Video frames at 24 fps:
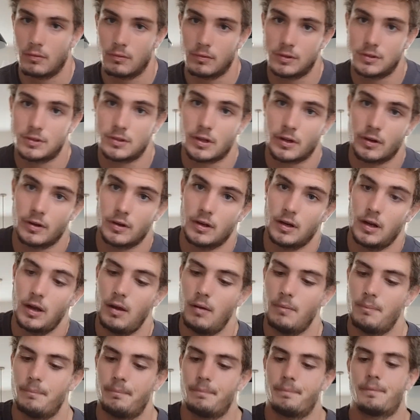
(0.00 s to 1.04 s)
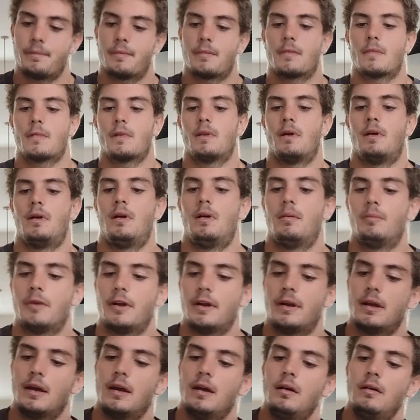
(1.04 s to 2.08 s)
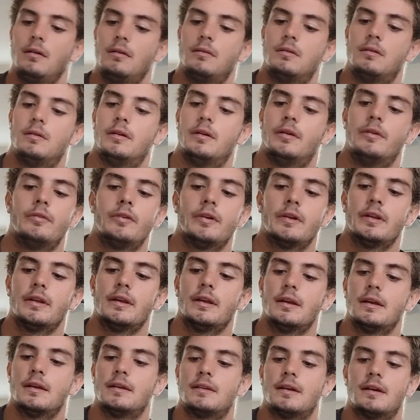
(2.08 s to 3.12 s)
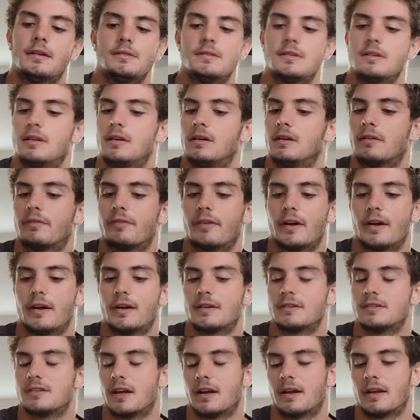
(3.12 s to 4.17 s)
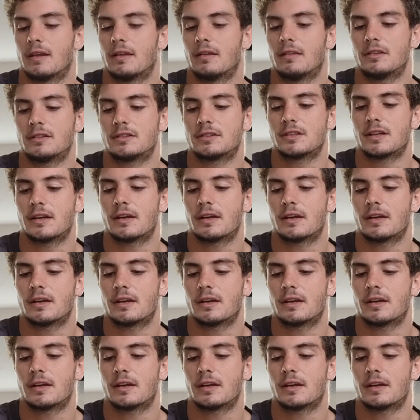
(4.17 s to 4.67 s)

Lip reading: stirring it up right now. It doesn't look very exciting. It looks